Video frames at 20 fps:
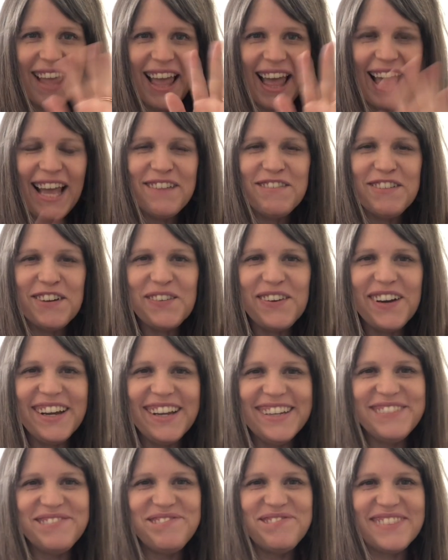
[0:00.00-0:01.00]
Hi,
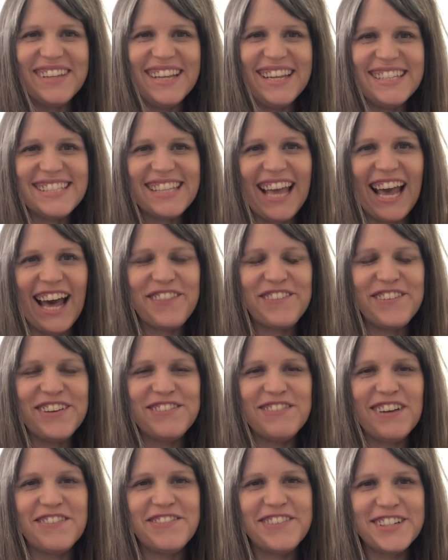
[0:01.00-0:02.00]
everyone. It's Catherine
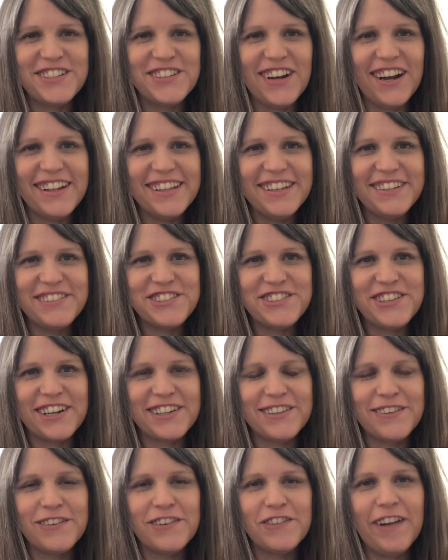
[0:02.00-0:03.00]
Reffing-Gratliff,
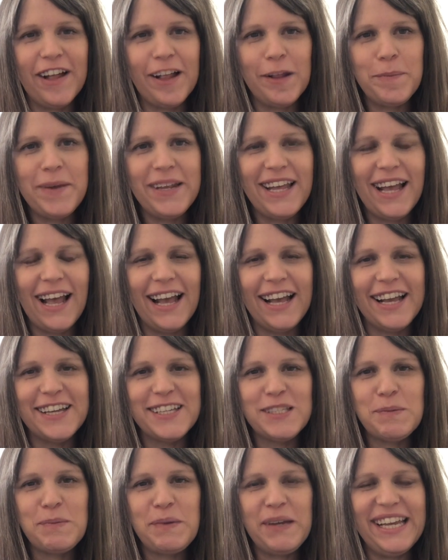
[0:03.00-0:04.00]
Director of Development at
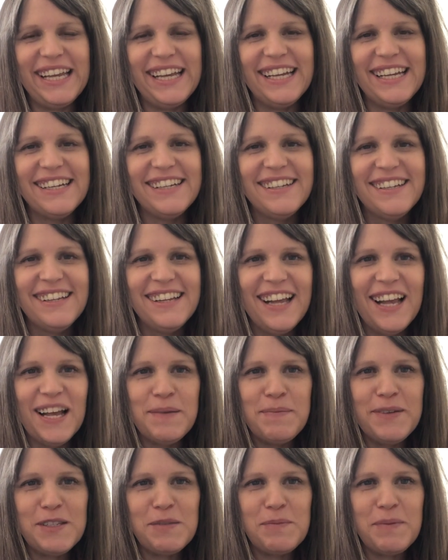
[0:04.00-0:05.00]
ISP.
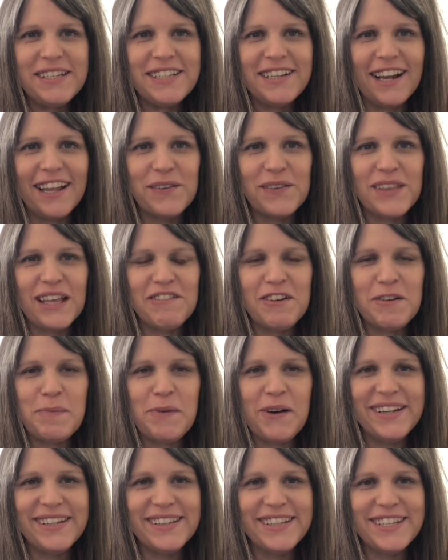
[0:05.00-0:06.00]
Missed being together with
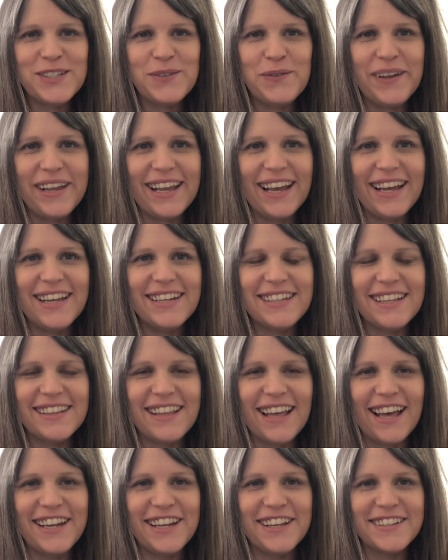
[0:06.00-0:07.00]
everyone this weekend at
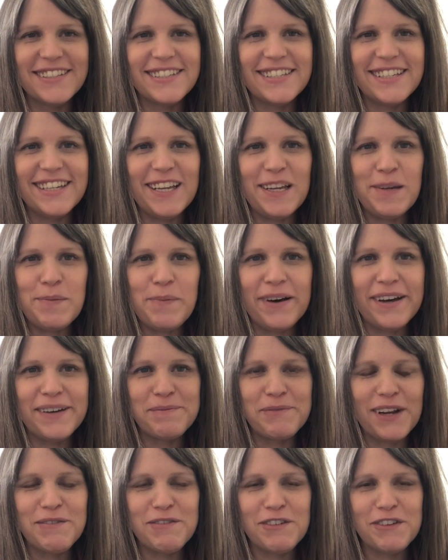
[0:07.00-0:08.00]
the NLC, but I'm
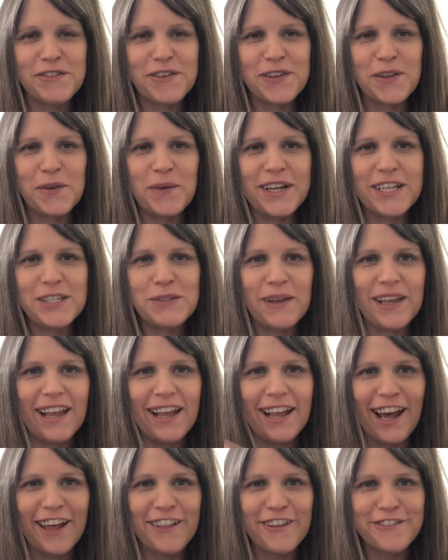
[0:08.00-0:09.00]
grateful for the ways we can
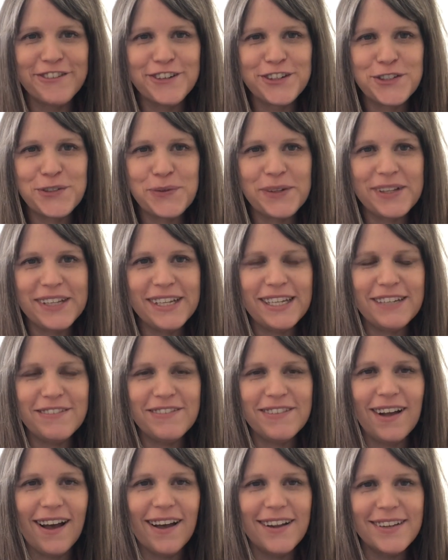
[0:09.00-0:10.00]
gather virtually
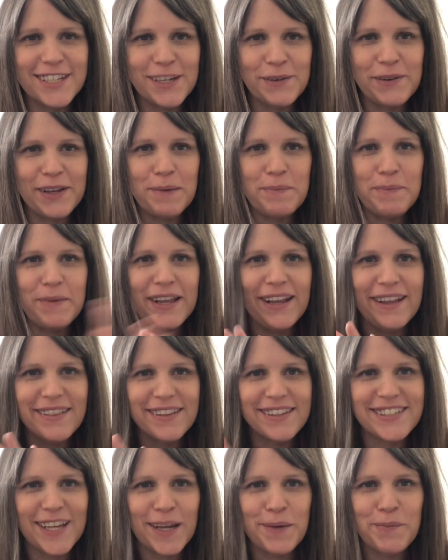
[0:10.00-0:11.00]
until we can be in the
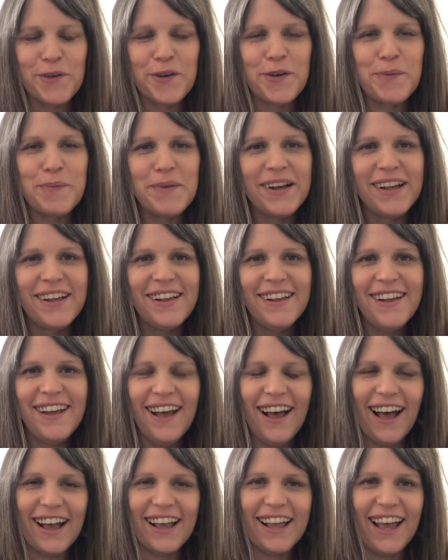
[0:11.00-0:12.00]
same room
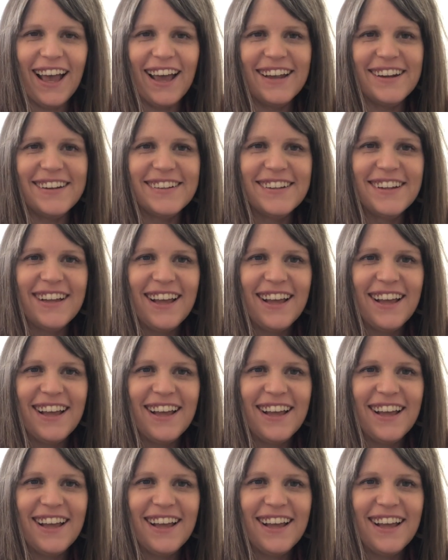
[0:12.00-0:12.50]
again.